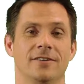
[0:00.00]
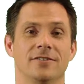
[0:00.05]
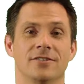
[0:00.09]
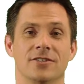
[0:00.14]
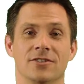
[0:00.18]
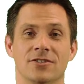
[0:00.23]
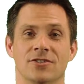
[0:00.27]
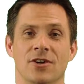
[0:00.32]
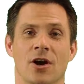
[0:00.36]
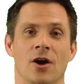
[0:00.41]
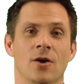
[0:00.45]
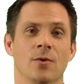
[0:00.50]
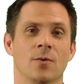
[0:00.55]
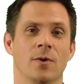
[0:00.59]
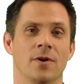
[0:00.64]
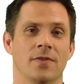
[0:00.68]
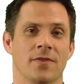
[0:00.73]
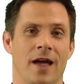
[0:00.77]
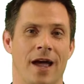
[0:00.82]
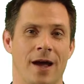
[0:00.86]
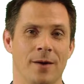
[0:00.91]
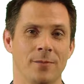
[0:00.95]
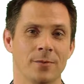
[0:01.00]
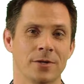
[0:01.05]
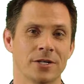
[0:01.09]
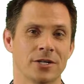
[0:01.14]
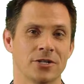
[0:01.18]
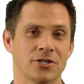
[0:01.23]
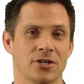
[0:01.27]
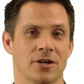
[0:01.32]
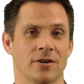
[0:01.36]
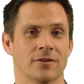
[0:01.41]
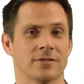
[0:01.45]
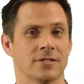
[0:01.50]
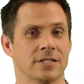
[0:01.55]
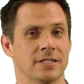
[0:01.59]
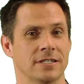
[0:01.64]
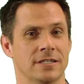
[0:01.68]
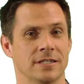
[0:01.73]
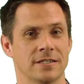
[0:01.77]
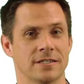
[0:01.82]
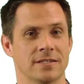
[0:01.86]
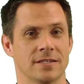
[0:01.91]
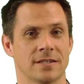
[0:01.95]
To start with, I want to share a
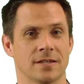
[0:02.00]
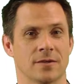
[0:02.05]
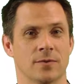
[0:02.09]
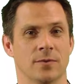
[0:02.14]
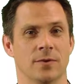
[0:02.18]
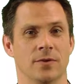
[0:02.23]
statistic